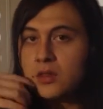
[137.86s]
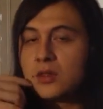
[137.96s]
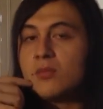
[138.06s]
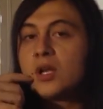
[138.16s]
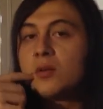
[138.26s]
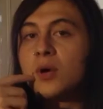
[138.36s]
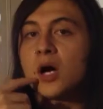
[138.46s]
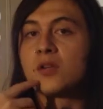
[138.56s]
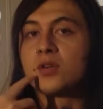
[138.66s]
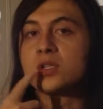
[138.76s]
the middle
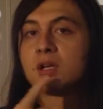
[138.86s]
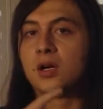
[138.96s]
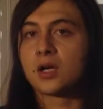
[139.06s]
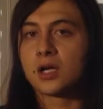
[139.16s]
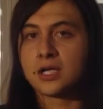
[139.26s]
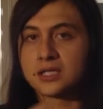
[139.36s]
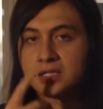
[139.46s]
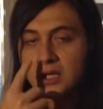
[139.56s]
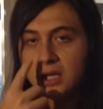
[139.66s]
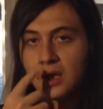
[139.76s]
part of your tongue is
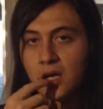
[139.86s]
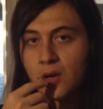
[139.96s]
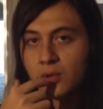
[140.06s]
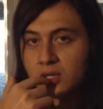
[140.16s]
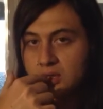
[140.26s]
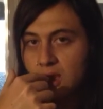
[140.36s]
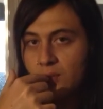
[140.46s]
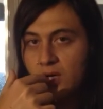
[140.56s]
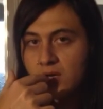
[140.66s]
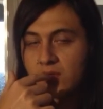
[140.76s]
sticking up and the
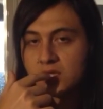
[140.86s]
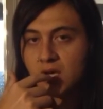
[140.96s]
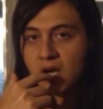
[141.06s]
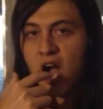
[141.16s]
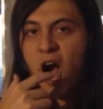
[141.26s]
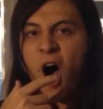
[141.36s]
top part of your tongue,